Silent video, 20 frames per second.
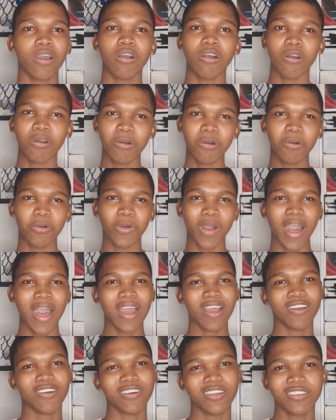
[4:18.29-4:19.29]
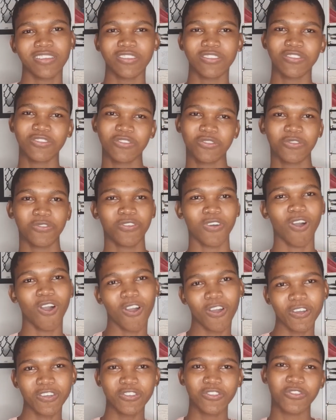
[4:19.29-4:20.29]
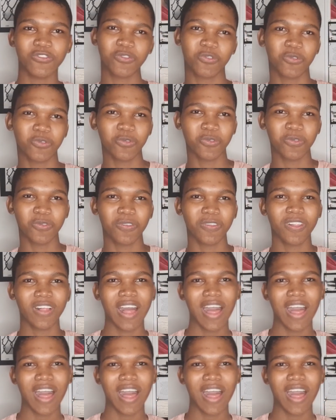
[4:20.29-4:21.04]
oh, I got into art school,